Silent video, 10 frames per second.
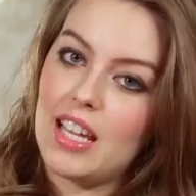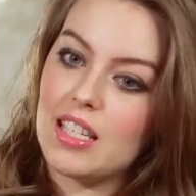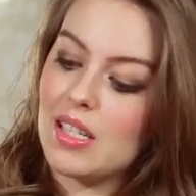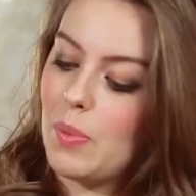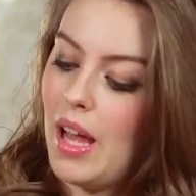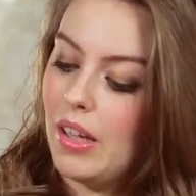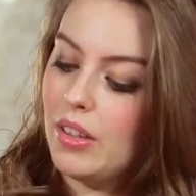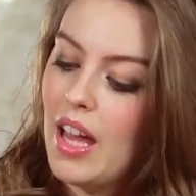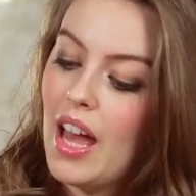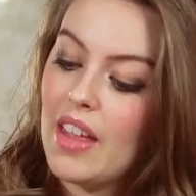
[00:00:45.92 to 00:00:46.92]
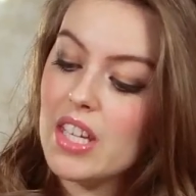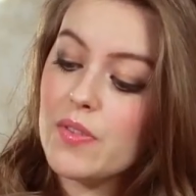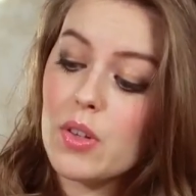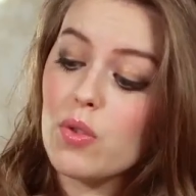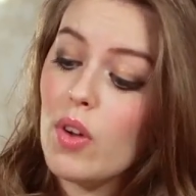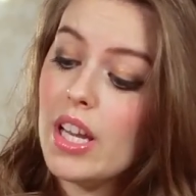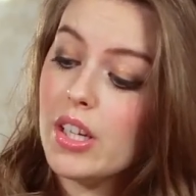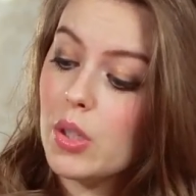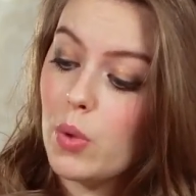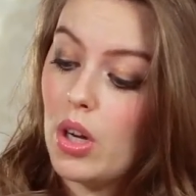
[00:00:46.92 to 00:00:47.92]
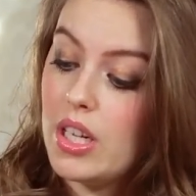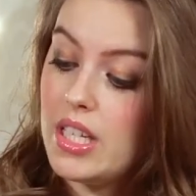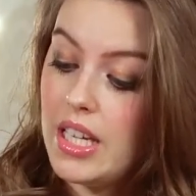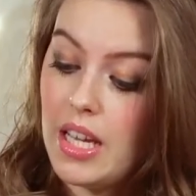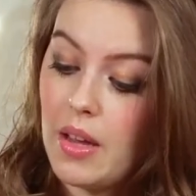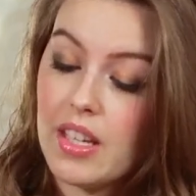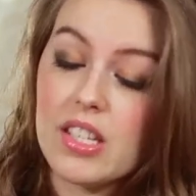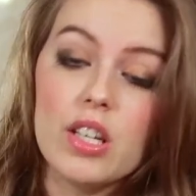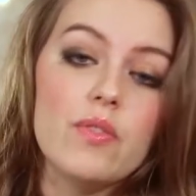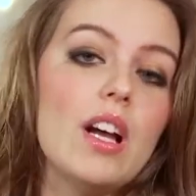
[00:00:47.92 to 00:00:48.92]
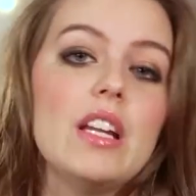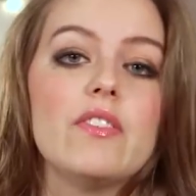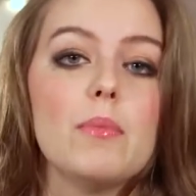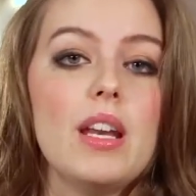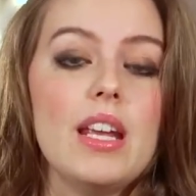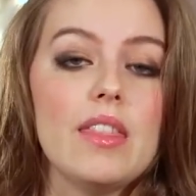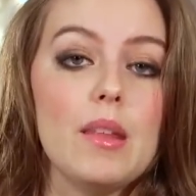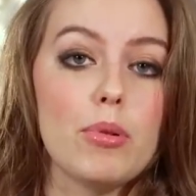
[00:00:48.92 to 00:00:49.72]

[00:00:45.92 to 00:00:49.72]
end as well. And this feels really good quality. I think it's good value for money at the